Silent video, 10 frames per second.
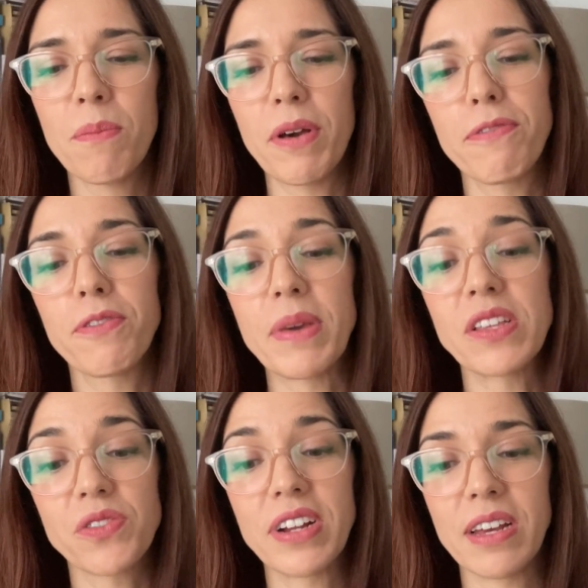But for me
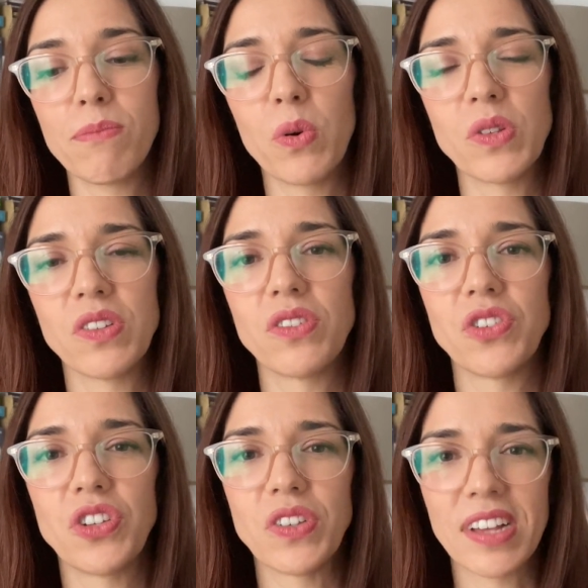it's really important to
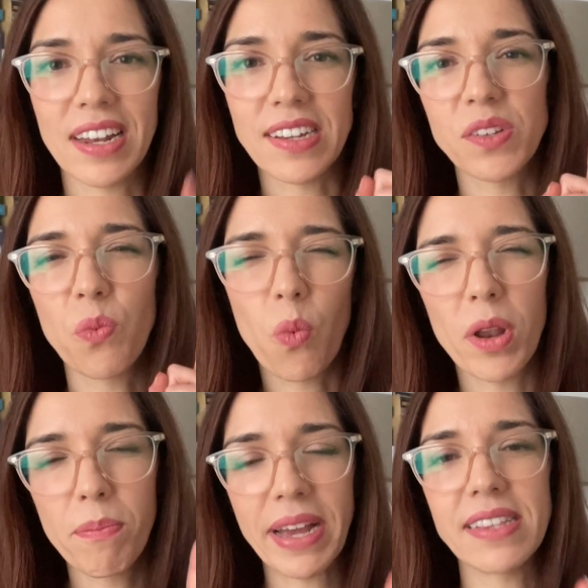choose at least
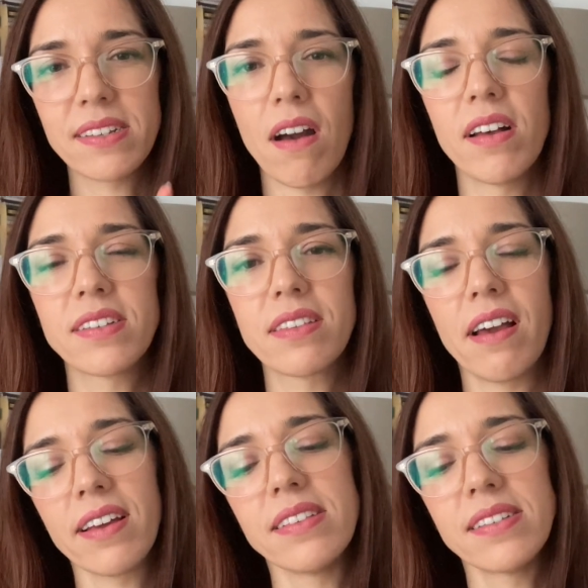one main task that
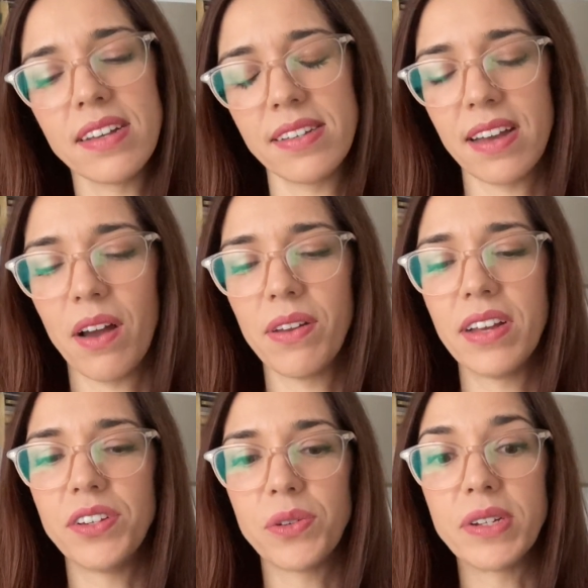I can sit down
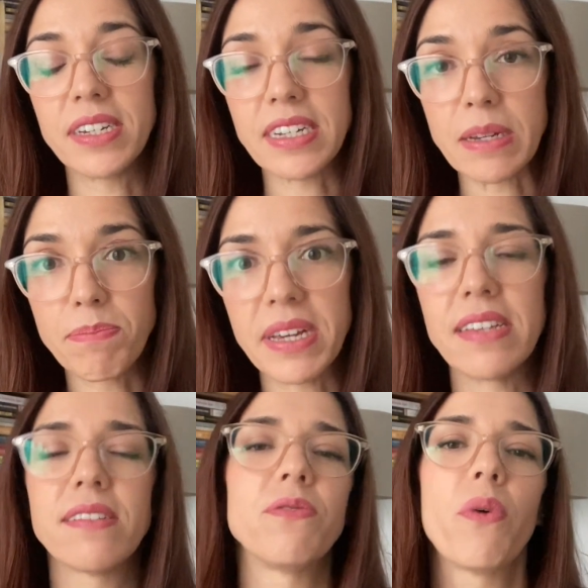and do a deep
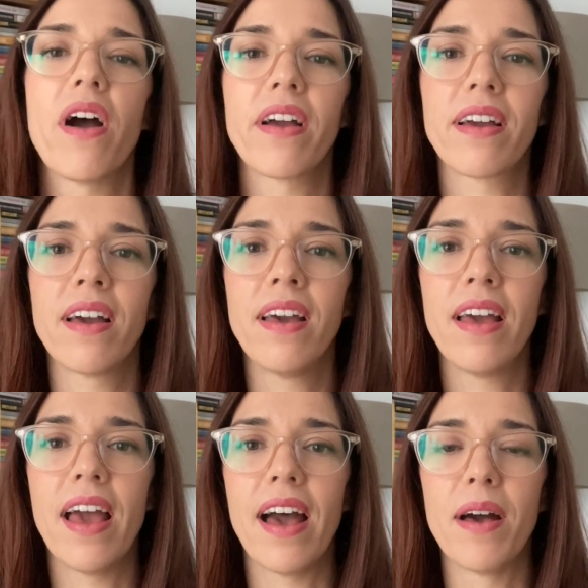piece of work
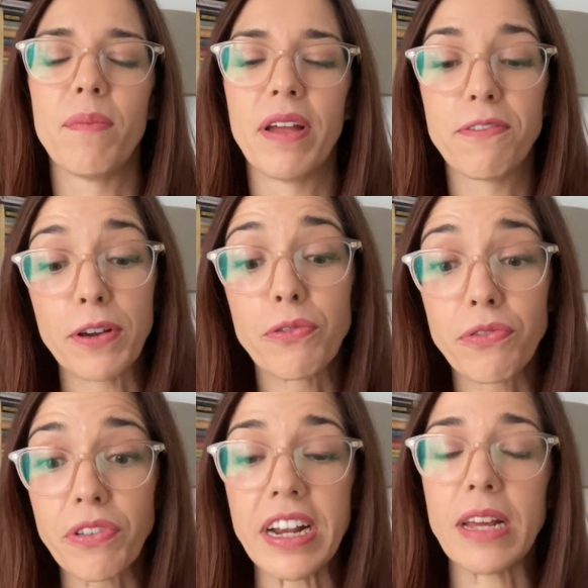and feel
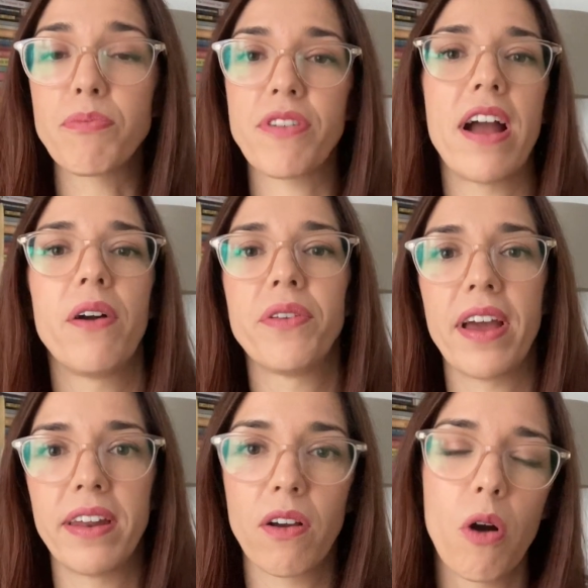really proud
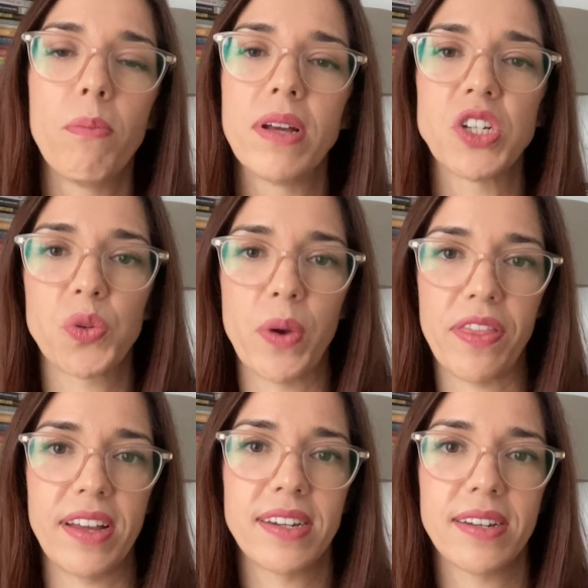and accomplished with
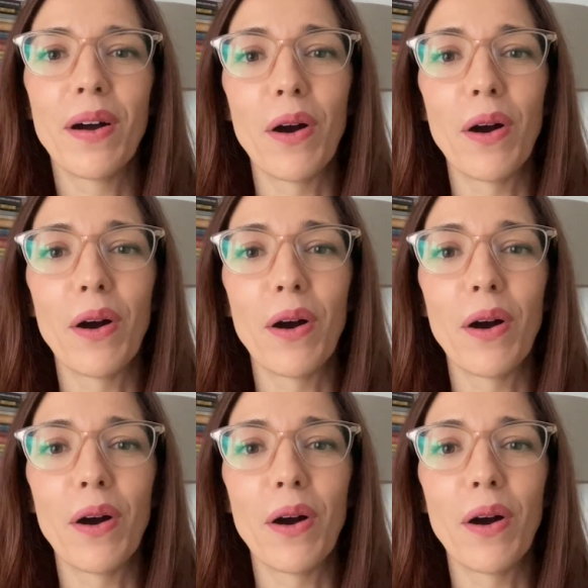it.